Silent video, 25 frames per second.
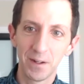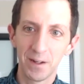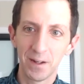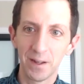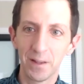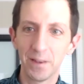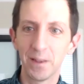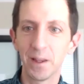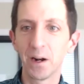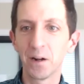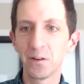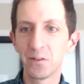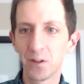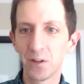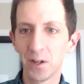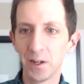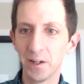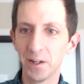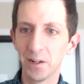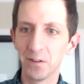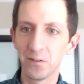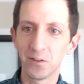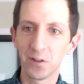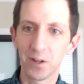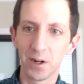And then I'd say
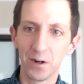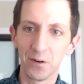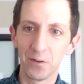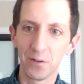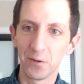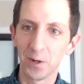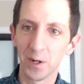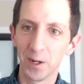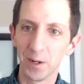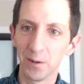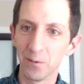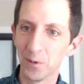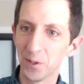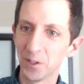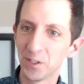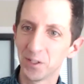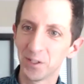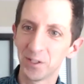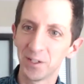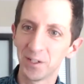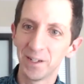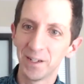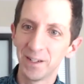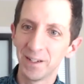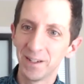insider threat, which
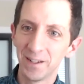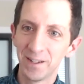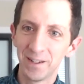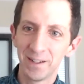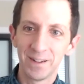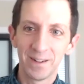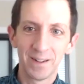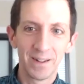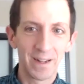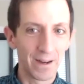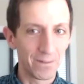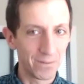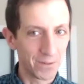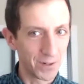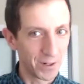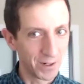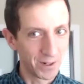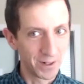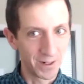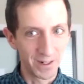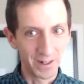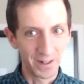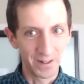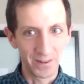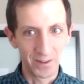after
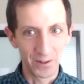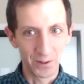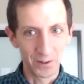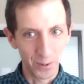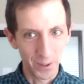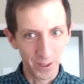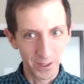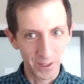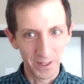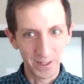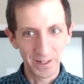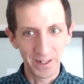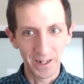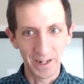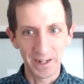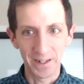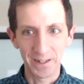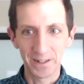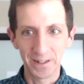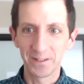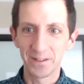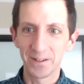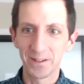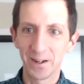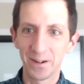the Twitter attack,
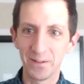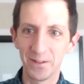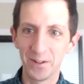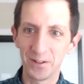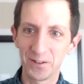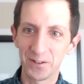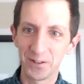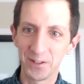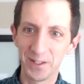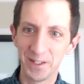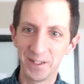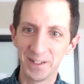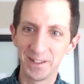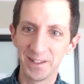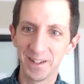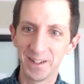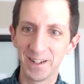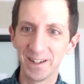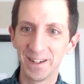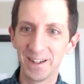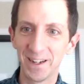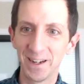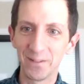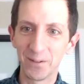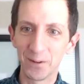obviously
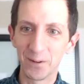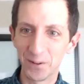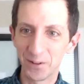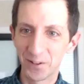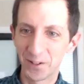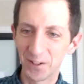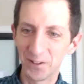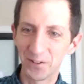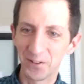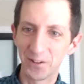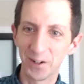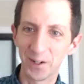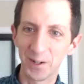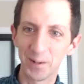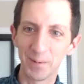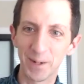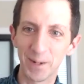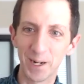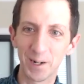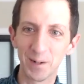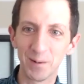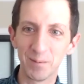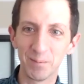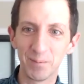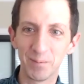everyone's concerned
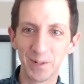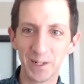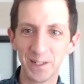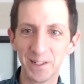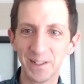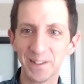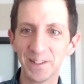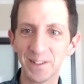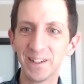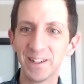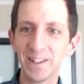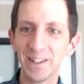about, but